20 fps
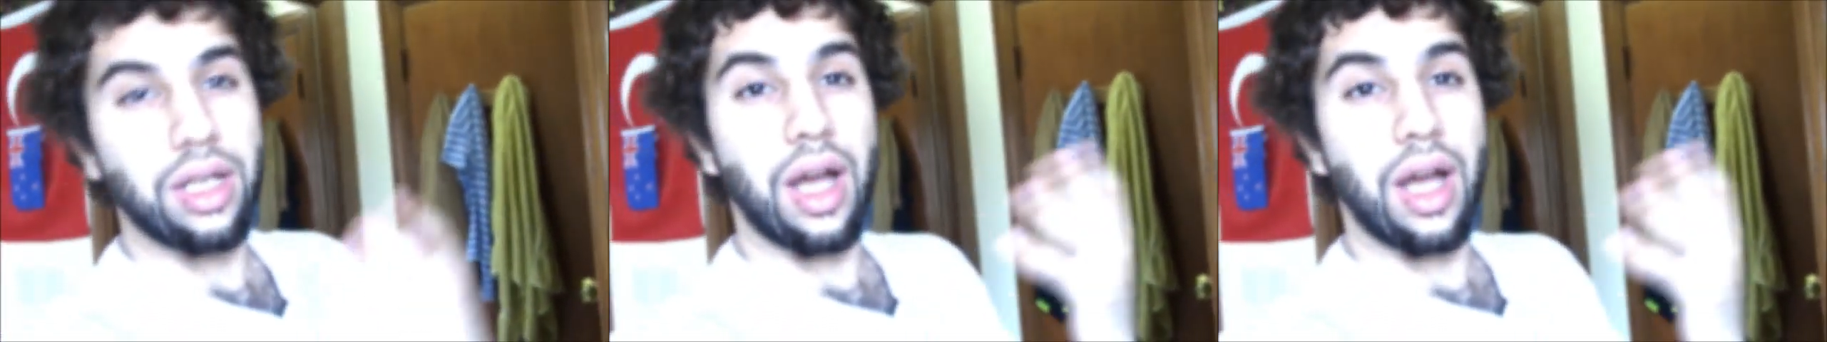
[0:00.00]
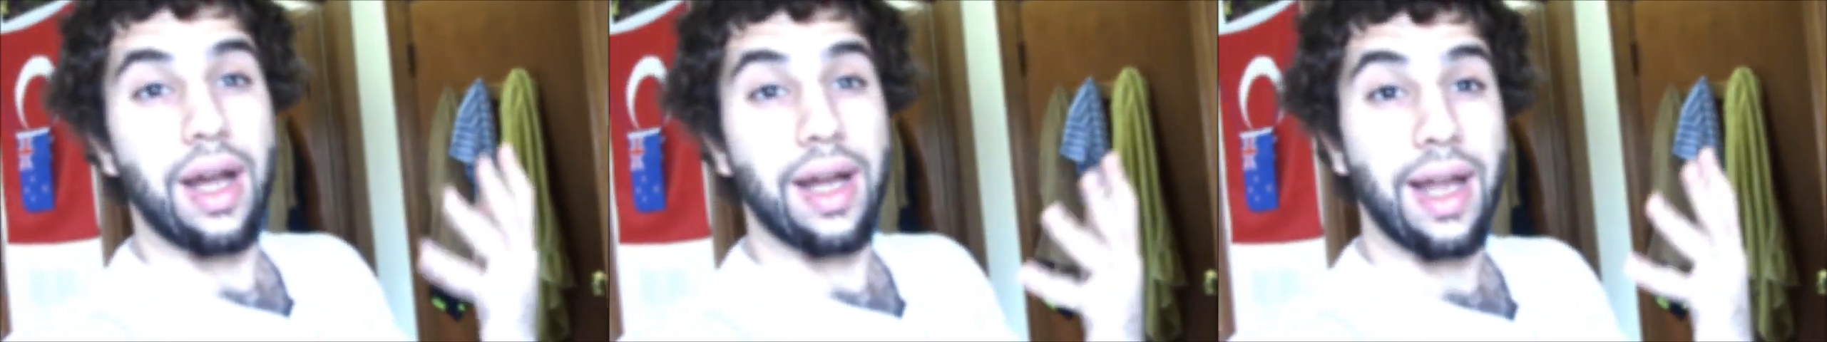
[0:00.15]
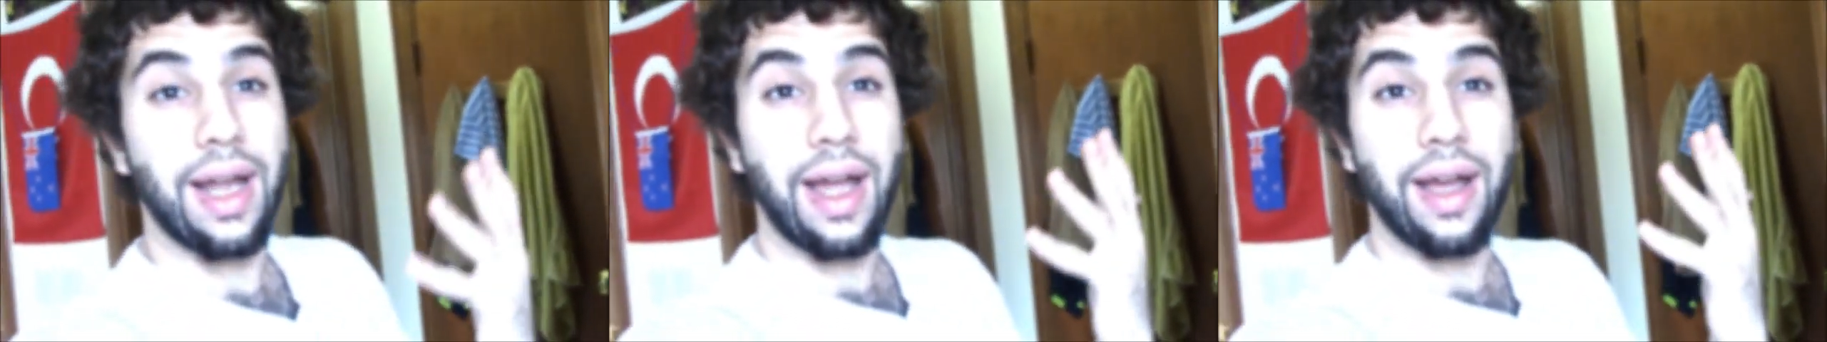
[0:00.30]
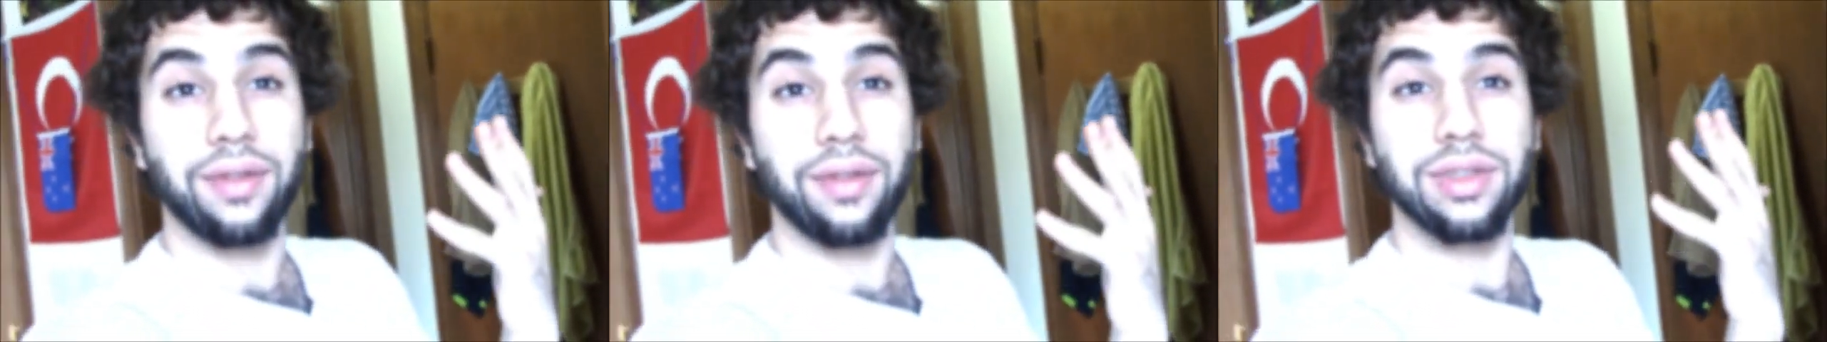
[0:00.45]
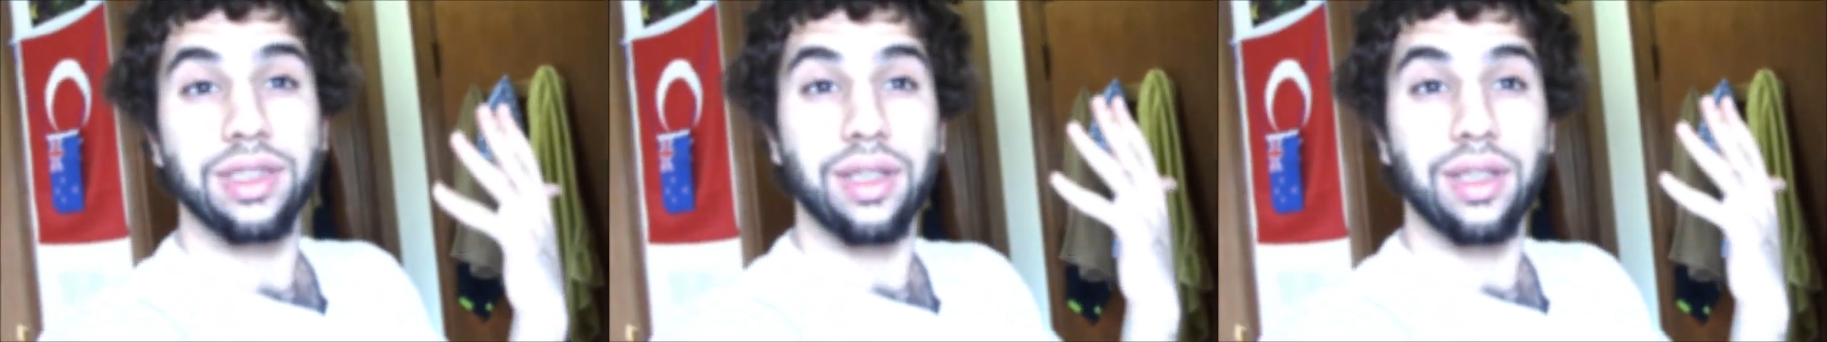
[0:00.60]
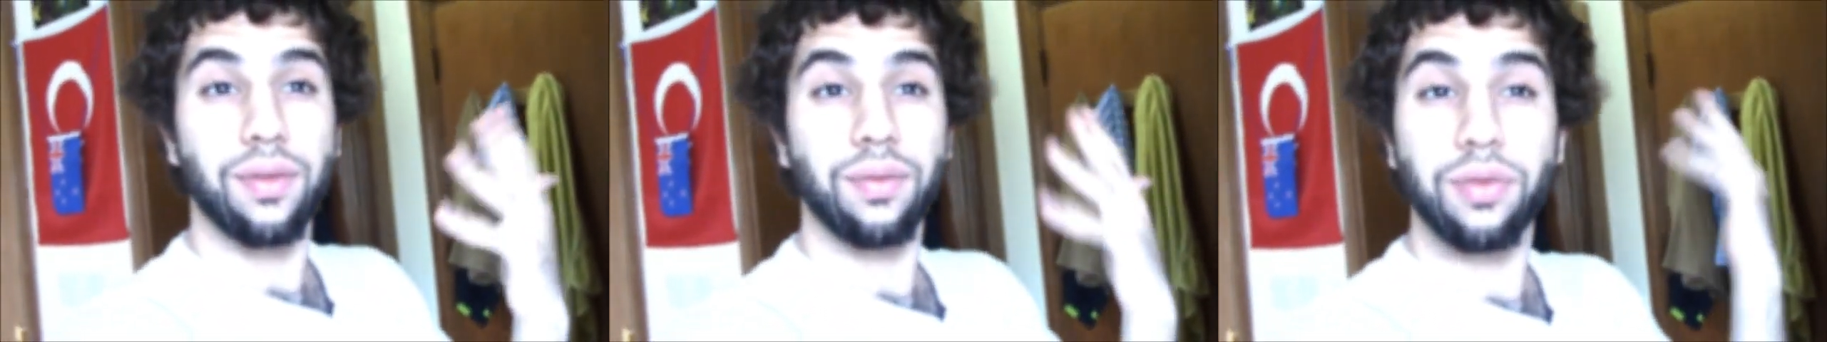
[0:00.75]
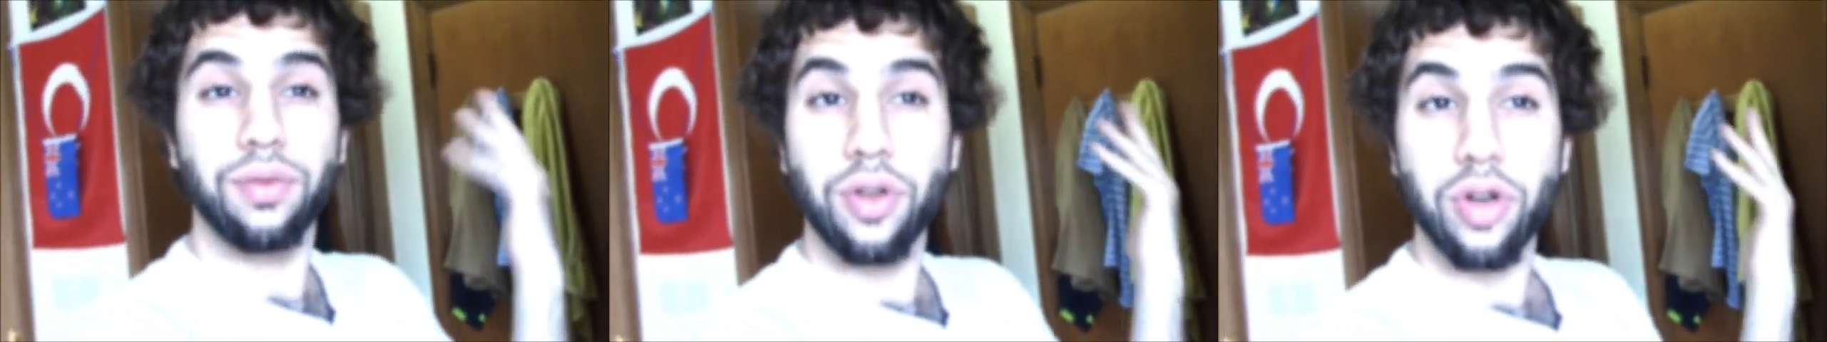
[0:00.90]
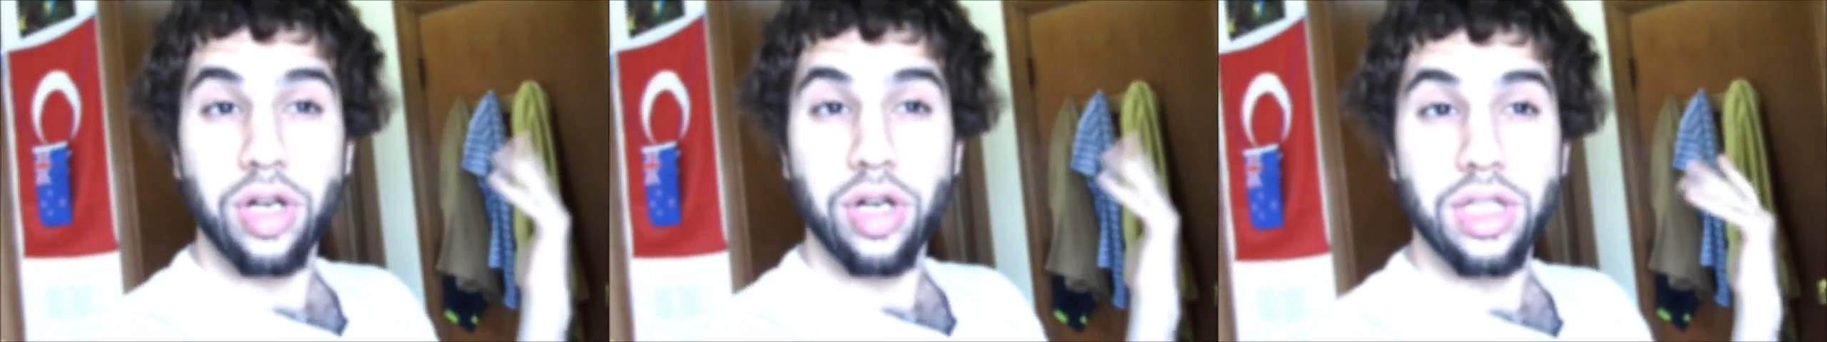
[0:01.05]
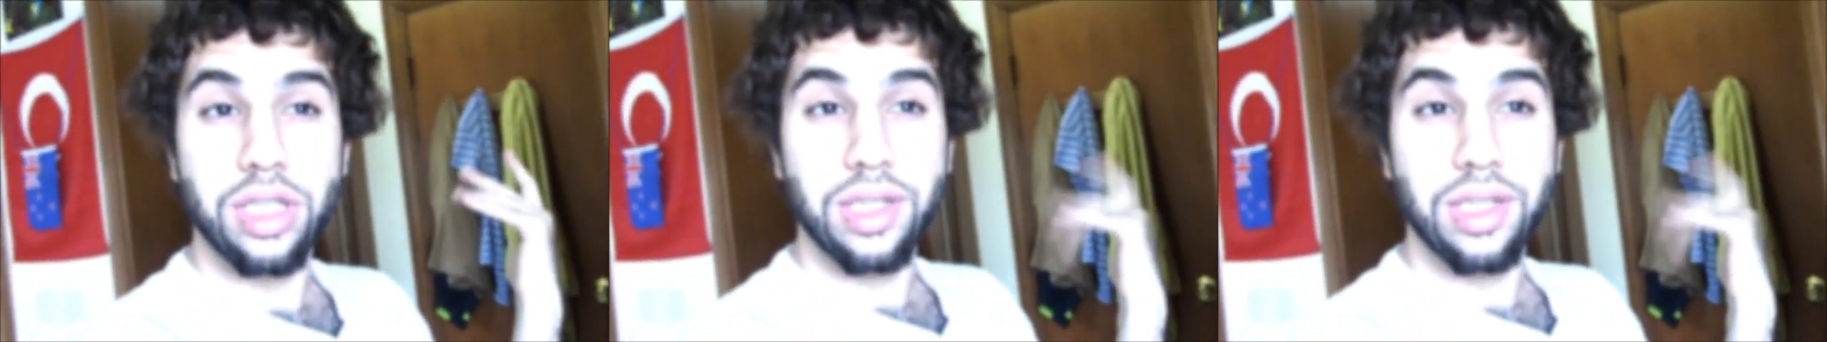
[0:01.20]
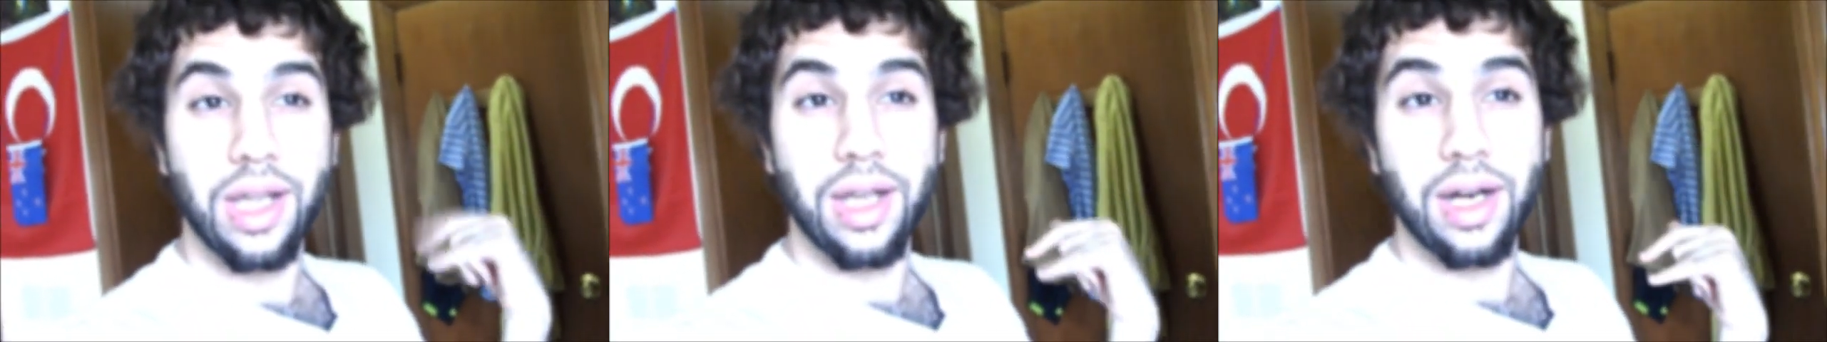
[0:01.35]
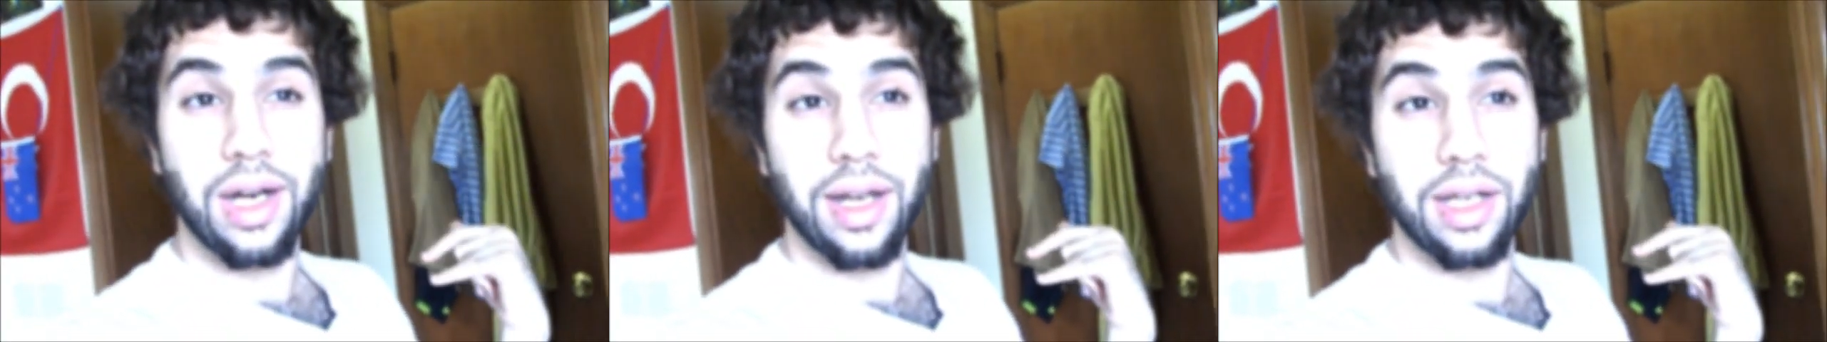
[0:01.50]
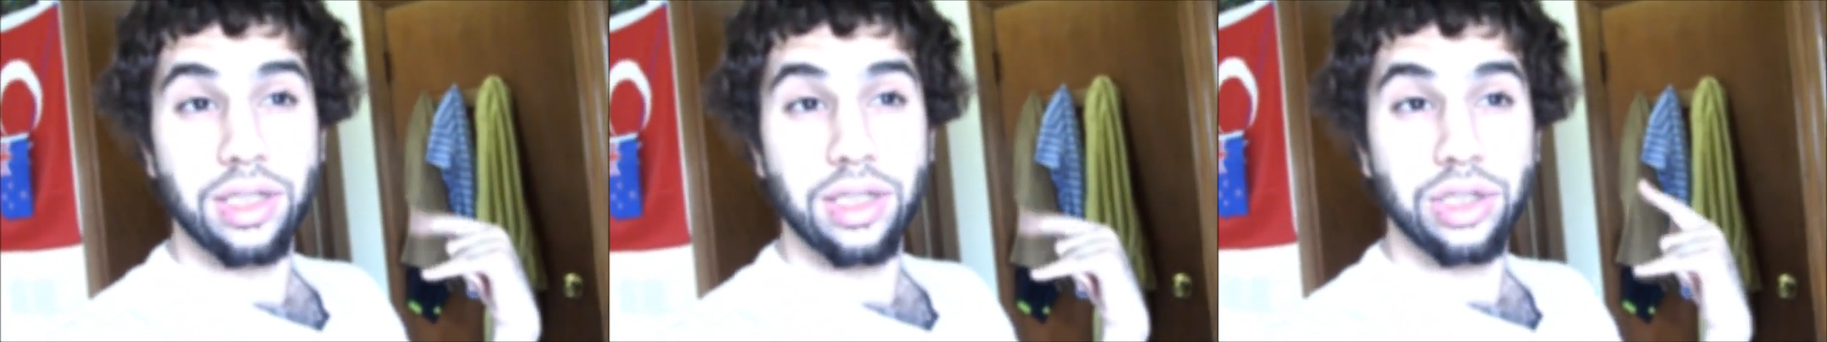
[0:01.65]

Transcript: I have some footage that I